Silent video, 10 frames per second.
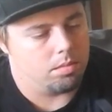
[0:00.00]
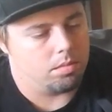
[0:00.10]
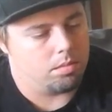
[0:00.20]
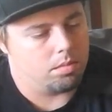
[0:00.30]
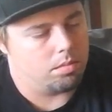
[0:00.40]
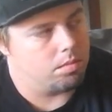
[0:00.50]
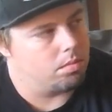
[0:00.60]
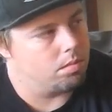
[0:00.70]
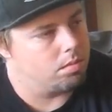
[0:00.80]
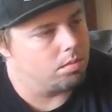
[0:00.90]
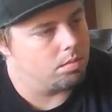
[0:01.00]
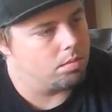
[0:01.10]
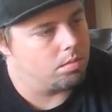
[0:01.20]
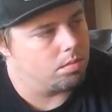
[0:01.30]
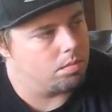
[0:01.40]

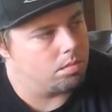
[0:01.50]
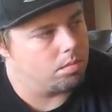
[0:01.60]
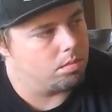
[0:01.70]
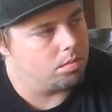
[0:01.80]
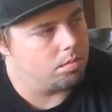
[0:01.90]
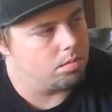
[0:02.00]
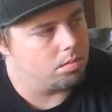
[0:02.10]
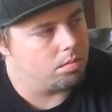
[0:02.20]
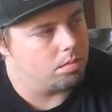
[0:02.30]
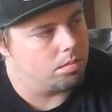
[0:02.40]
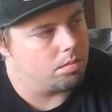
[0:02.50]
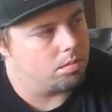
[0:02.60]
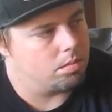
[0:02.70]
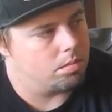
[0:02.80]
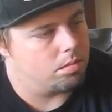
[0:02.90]

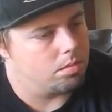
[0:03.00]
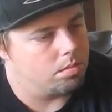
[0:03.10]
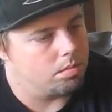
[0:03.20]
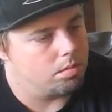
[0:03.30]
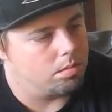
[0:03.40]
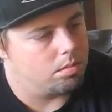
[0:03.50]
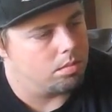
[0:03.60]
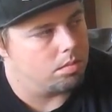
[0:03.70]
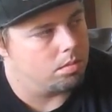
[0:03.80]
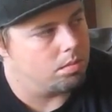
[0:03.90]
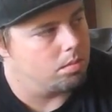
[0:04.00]
(silent)